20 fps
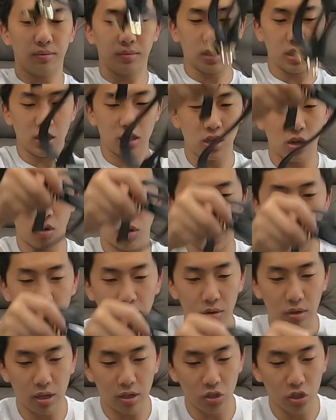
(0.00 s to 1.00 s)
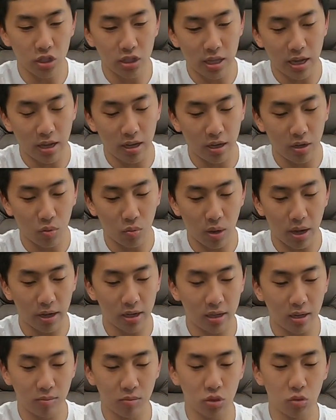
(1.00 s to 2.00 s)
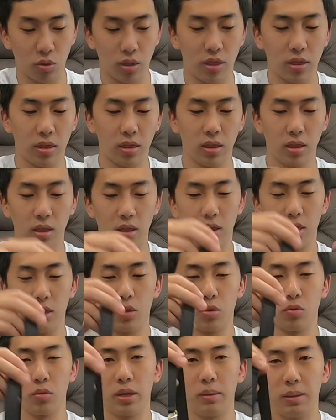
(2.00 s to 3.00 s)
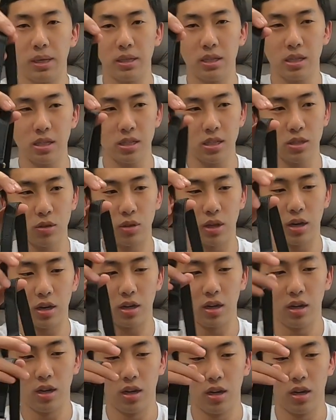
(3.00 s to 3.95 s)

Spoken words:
So I don't understand why it comes with 3 pieces. So there